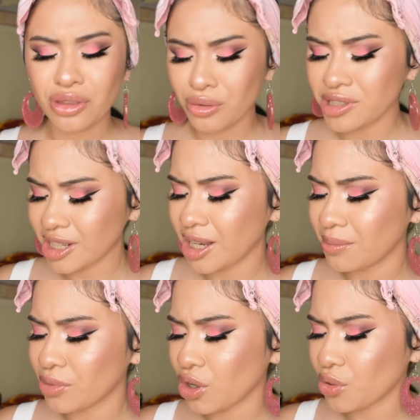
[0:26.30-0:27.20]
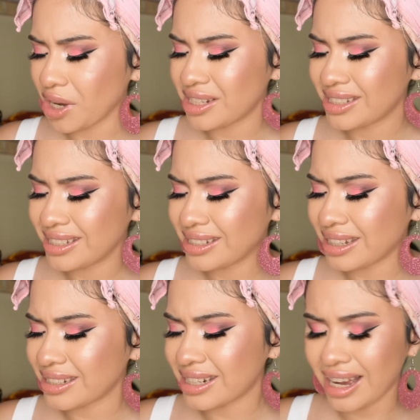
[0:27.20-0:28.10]
some crazy
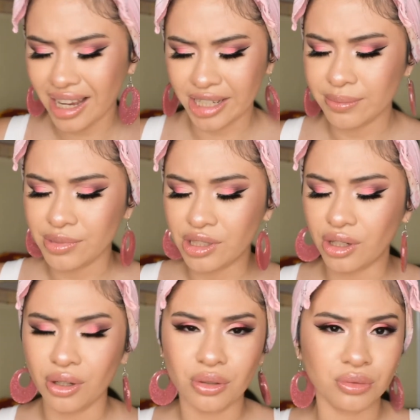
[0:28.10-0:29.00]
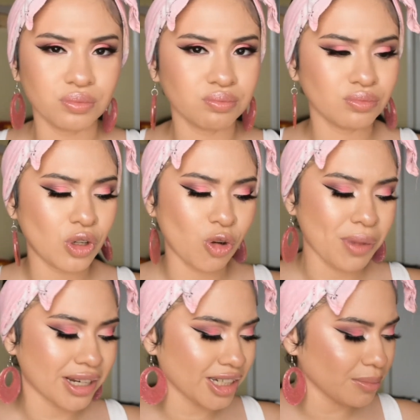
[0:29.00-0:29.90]
times, you know, whole
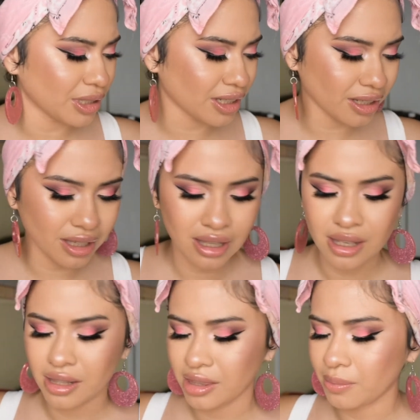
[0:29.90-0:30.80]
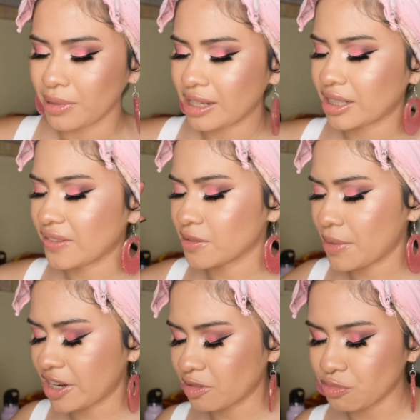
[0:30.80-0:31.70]
pandemic, Black Lives
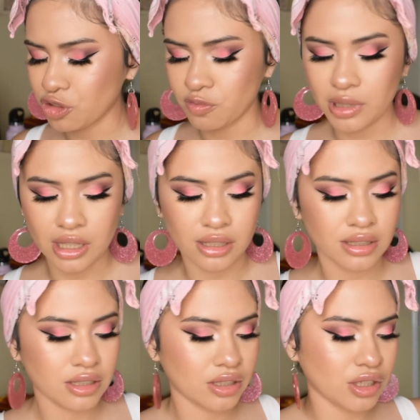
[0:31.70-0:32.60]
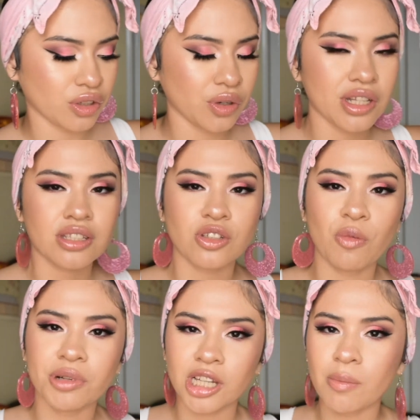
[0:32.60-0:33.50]
Matter movement. You know, it's
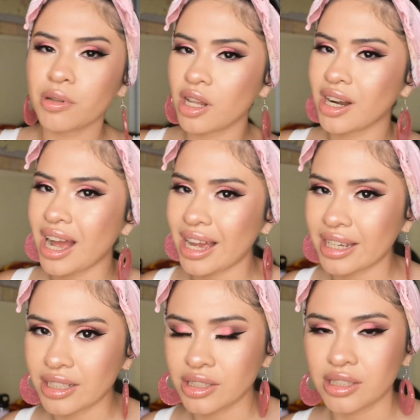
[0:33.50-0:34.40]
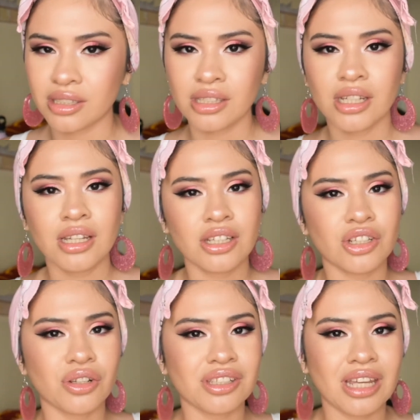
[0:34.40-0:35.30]
opening up a lot of eyes. You
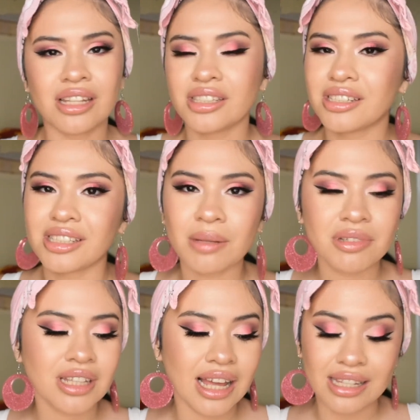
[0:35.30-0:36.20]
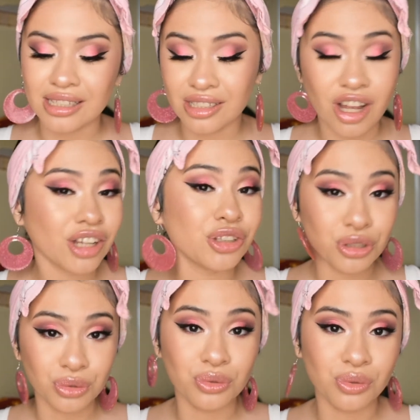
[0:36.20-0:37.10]
know, this is something that is not
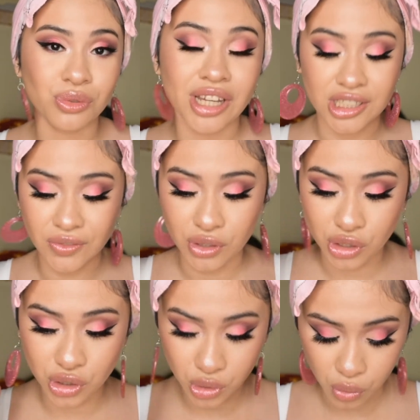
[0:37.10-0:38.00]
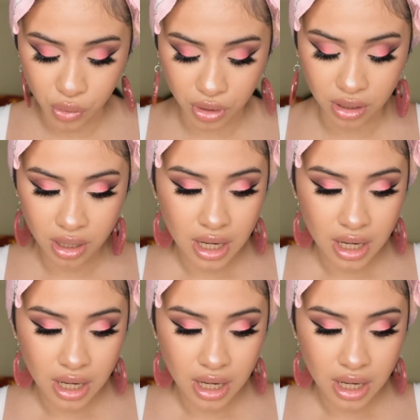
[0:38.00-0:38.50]
new, that is for sure.